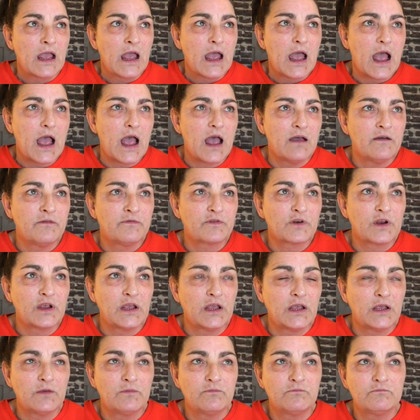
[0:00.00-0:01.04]

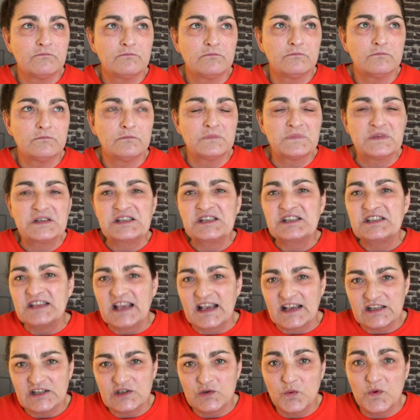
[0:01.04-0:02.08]
every
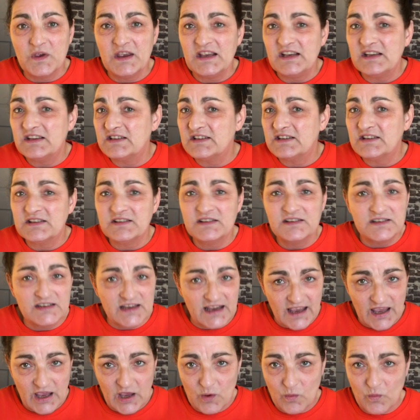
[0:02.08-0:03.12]
6 weeks to
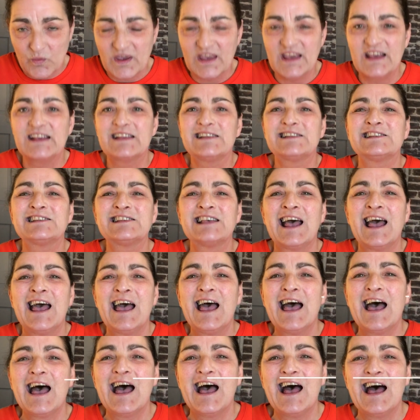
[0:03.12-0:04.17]
8 weeks.
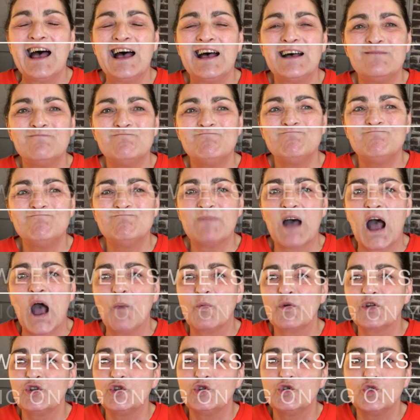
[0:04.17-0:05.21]
I
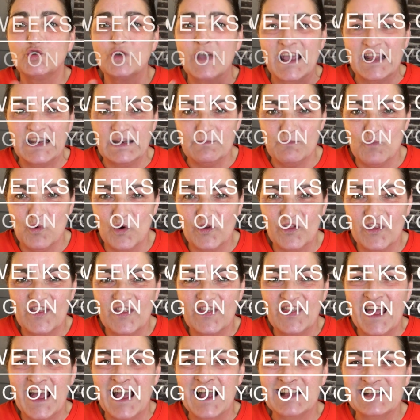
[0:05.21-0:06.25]
wouldn't do any more than
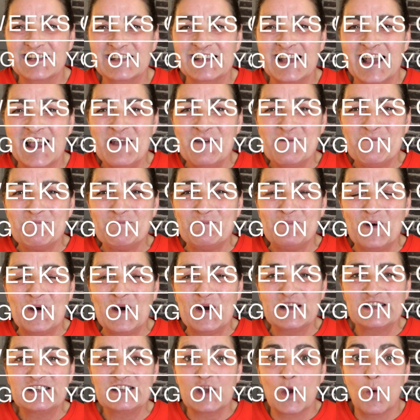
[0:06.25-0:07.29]
that,
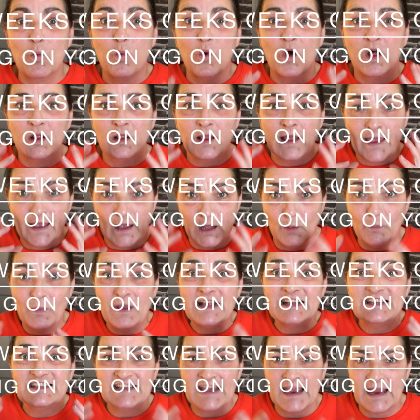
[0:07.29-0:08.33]
but it will help
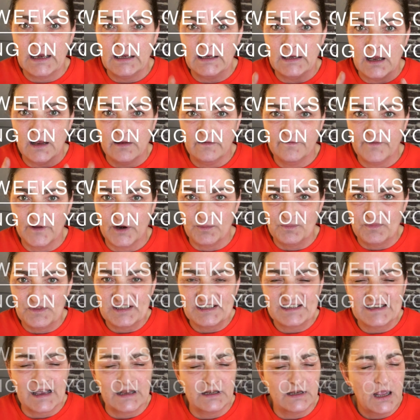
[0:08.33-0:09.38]
tighten and firm the
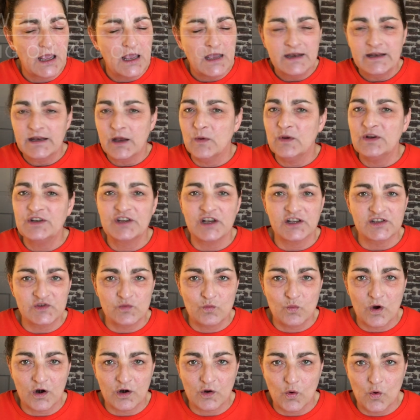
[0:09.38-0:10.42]
skin. Now it doesn't
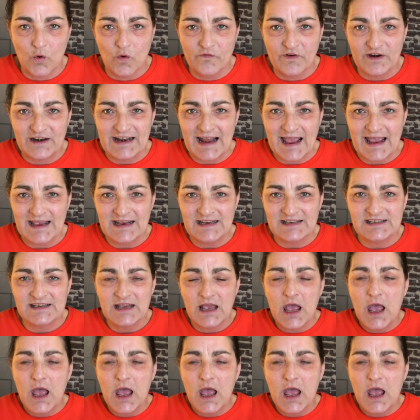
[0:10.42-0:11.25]
work overnight,